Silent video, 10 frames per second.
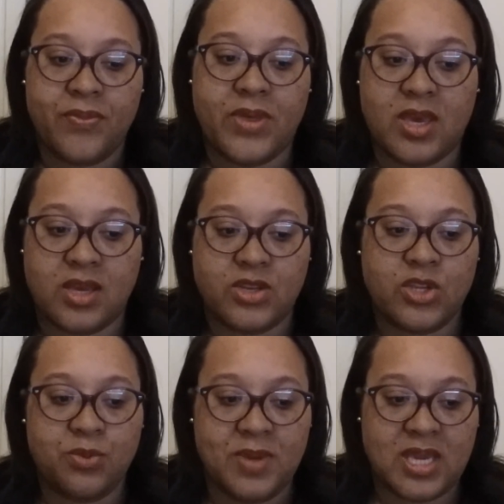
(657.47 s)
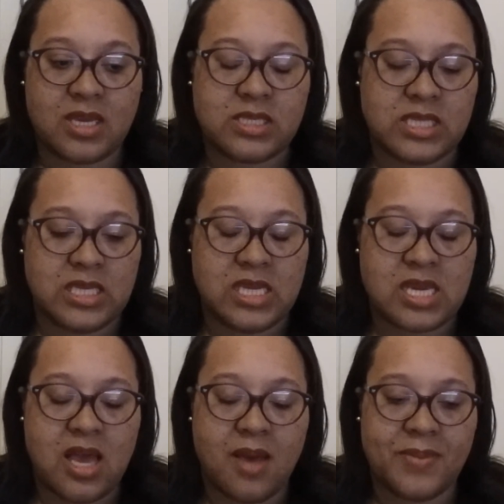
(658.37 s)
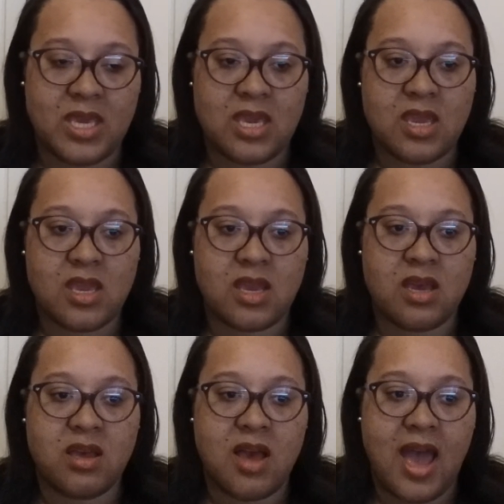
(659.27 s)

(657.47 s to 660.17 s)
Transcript: the 2BIC CD coming.